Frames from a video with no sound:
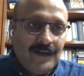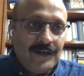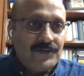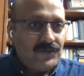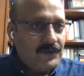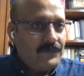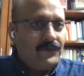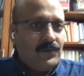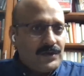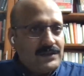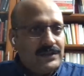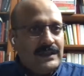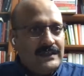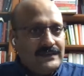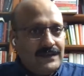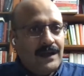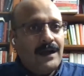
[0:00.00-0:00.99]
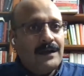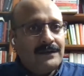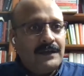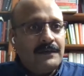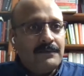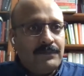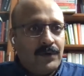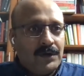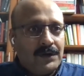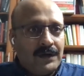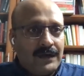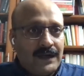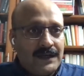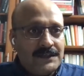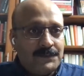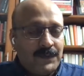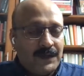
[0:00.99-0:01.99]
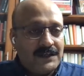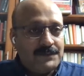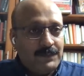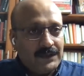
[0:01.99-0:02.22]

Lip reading: So, of course, these are the important aspects,